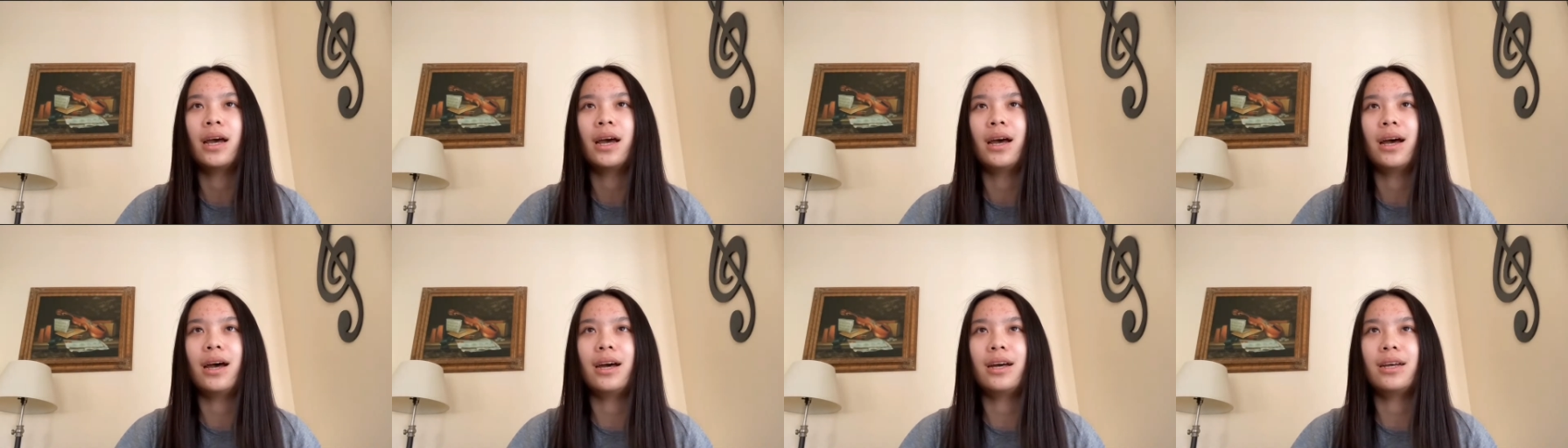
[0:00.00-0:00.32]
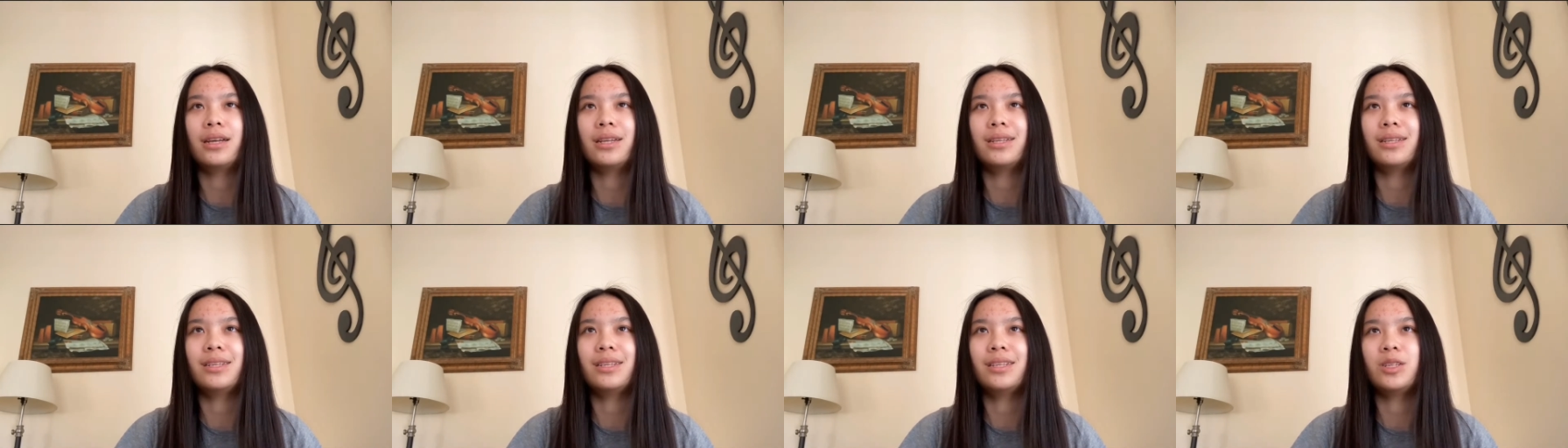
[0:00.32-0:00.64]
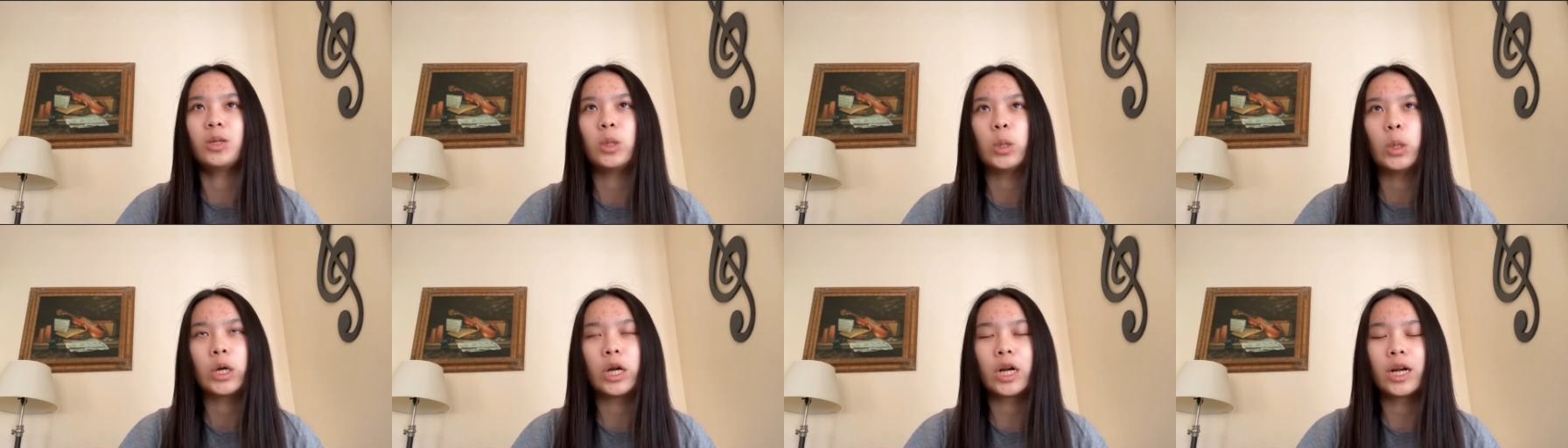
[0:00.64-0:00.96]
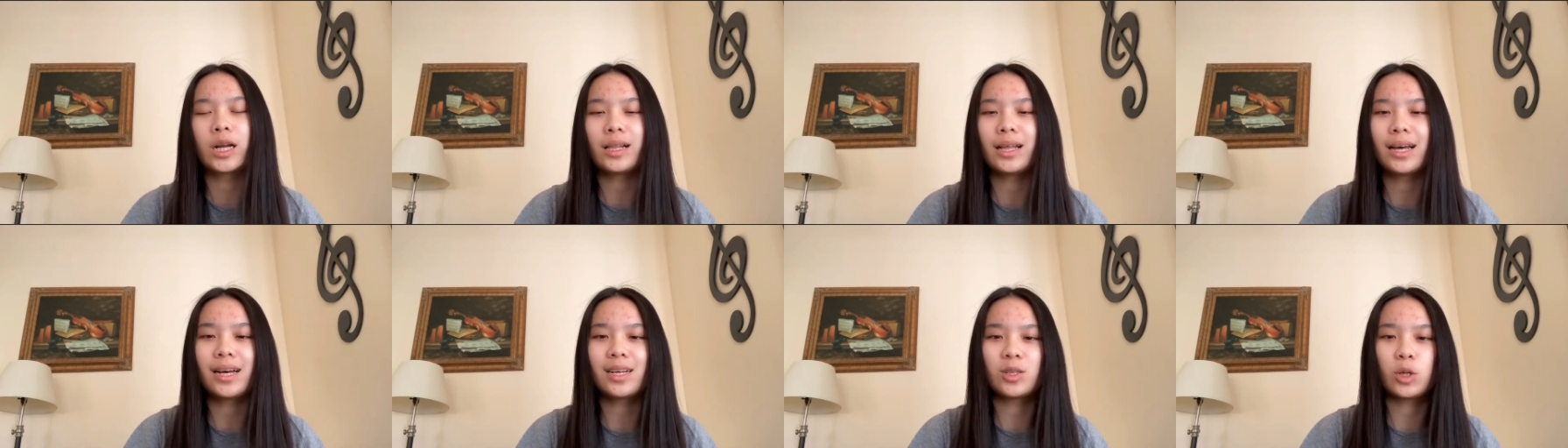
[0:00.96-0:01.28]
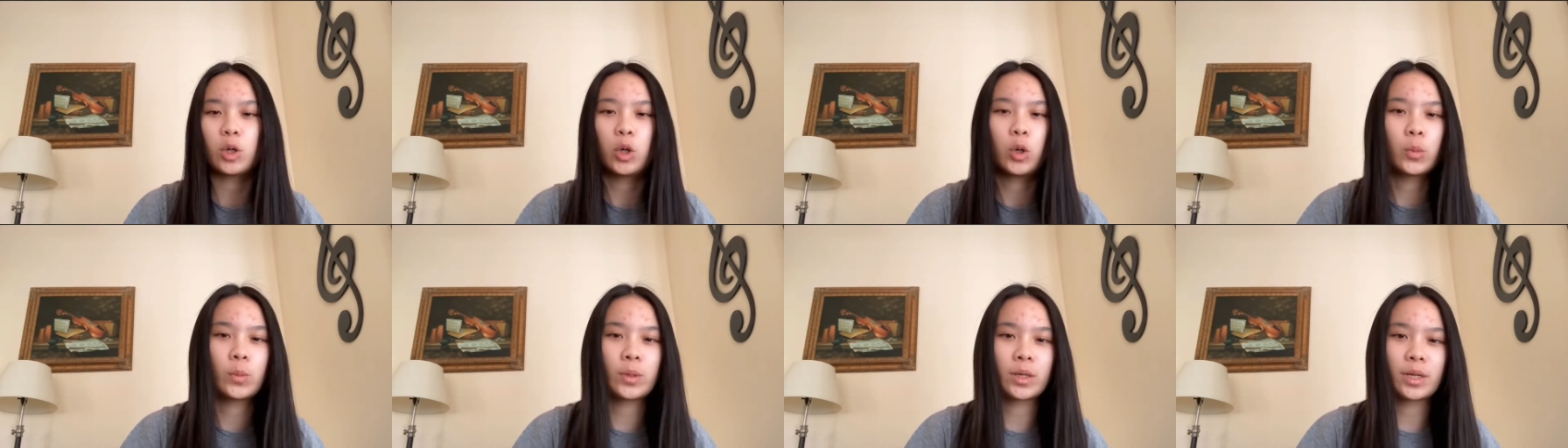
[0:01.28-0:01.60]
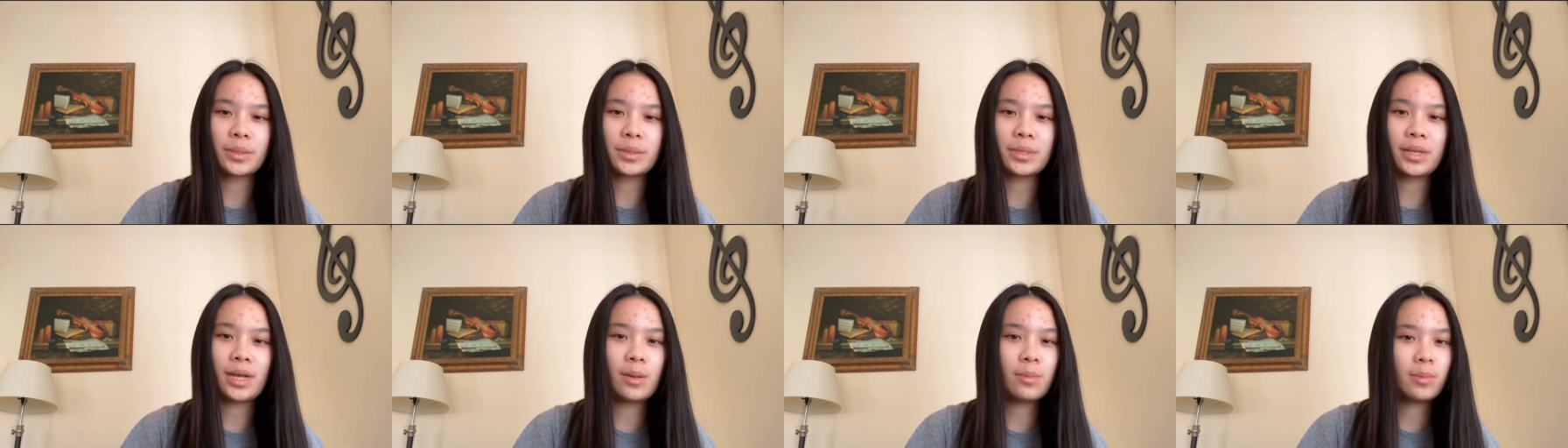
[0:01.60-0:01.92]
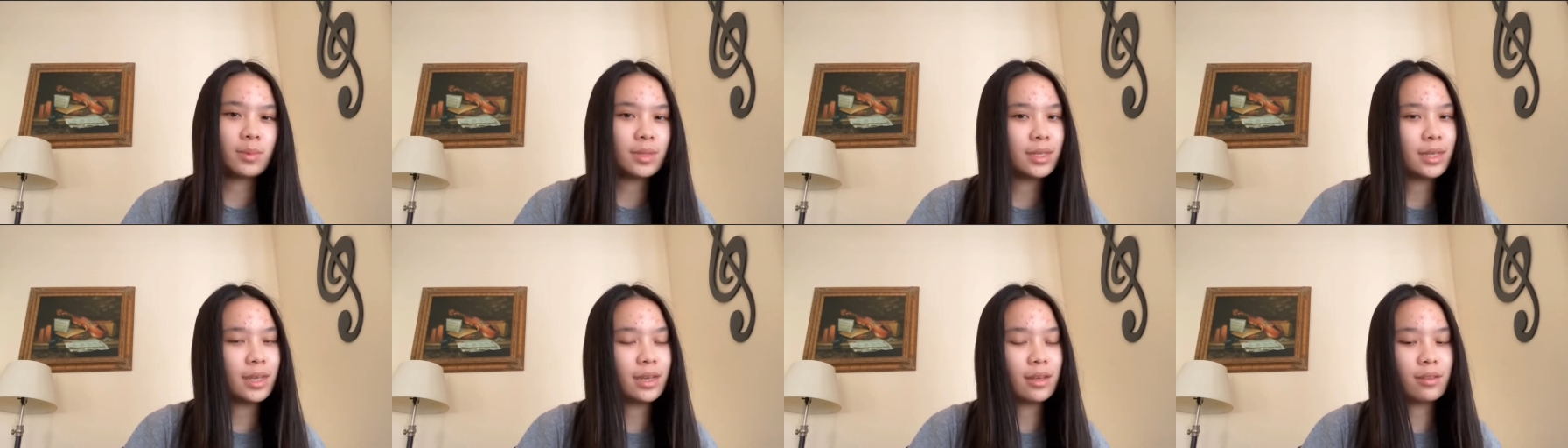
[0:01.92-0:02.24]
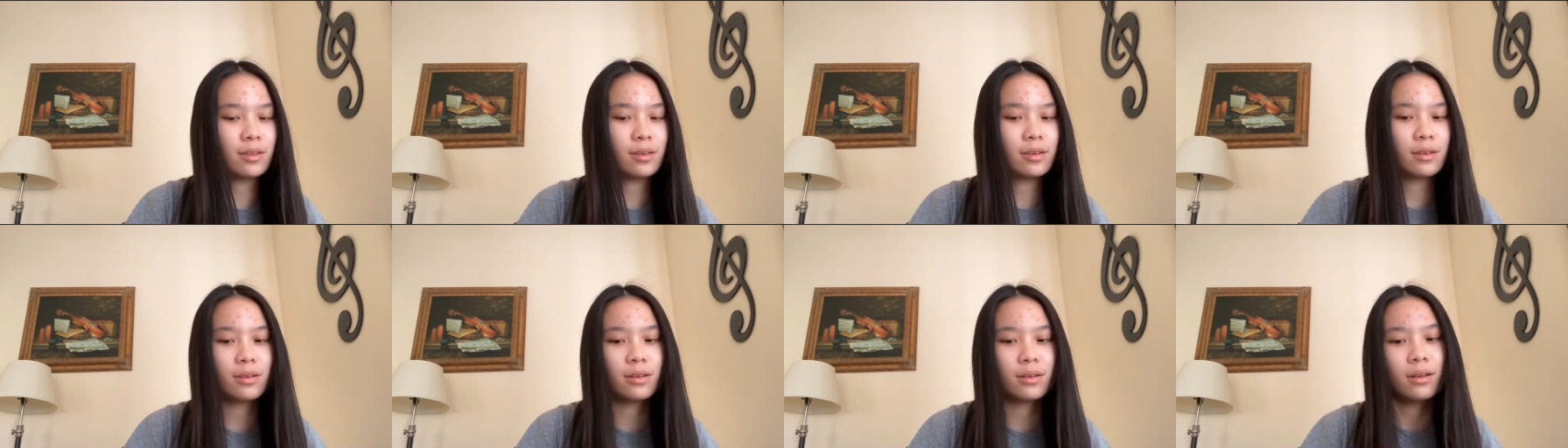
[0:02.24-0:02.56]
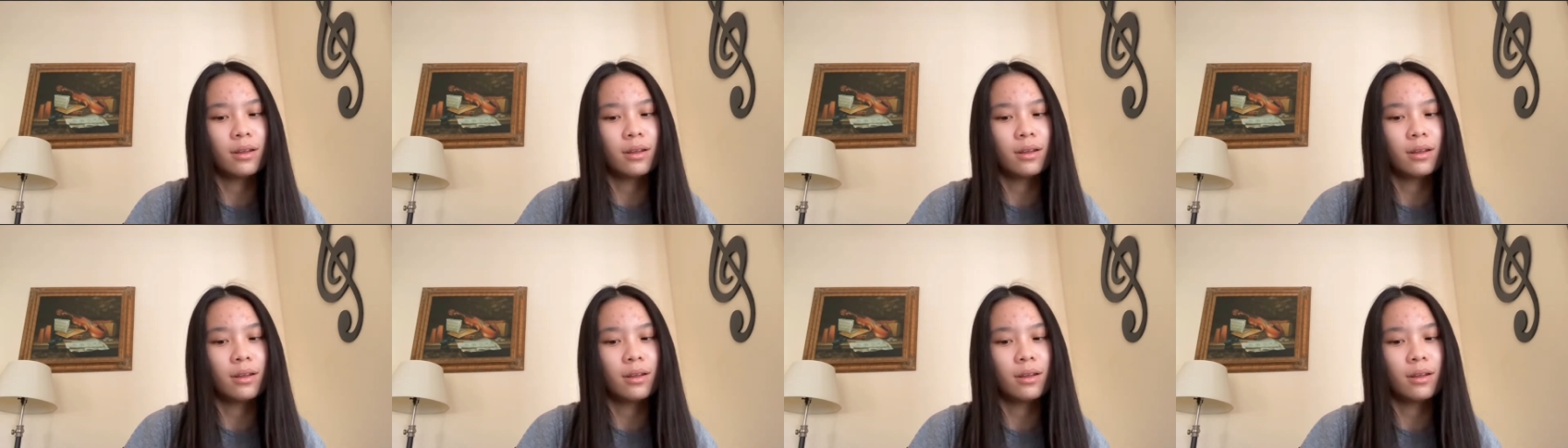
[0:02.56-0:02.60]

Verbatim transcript: and doing our last homework assignment together.